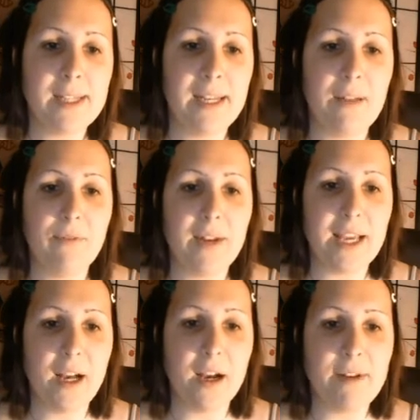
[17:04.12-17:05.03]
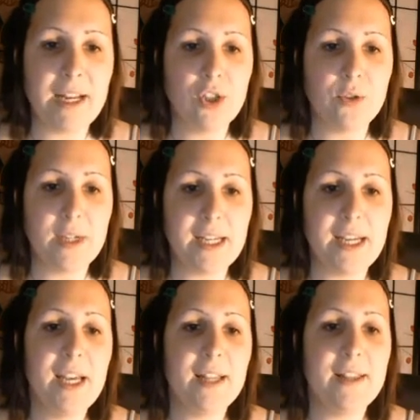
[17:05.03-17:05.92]
lovely. I really enjoyed it.
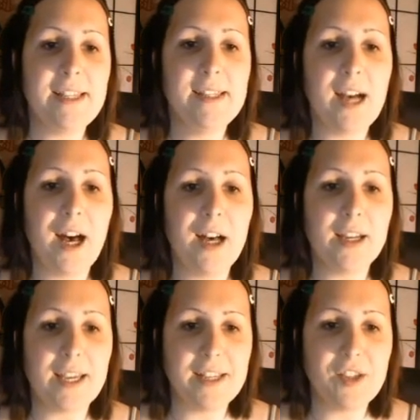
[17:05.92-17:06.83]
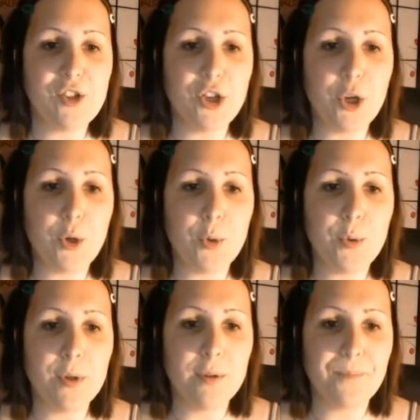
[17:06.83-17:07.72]
This duck is
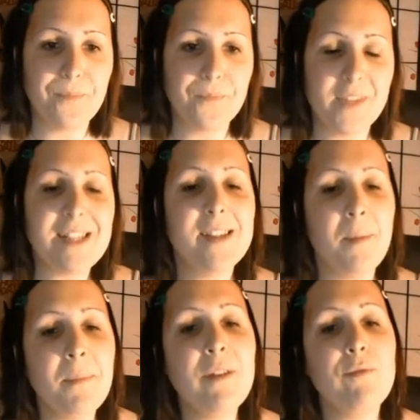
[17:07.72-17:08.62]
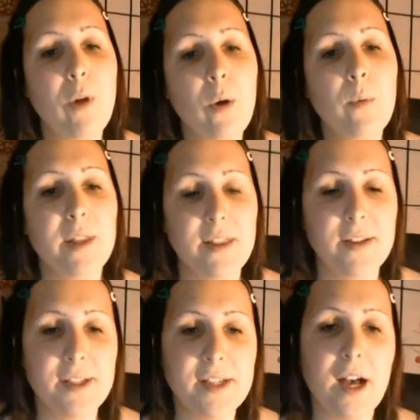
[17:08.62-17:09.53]
too. There's something wrong with
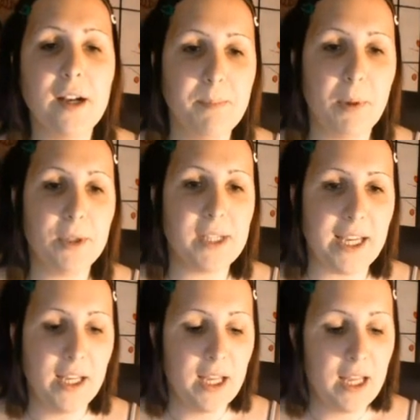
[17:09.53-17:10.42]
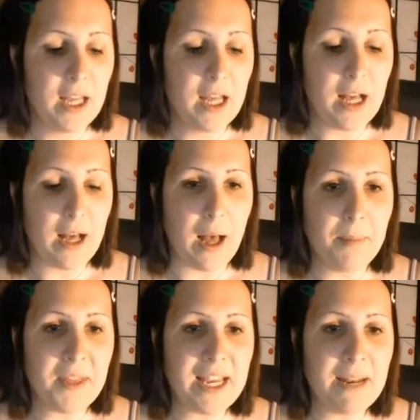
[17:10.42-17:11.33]
the duck's body. I'm
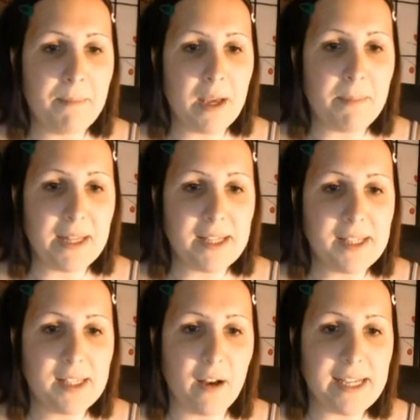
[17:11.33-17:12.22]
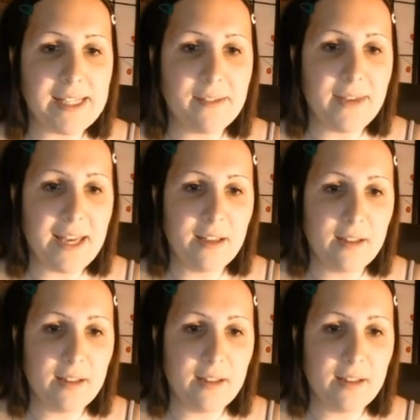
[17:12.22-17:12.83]
thinking it might be the size of it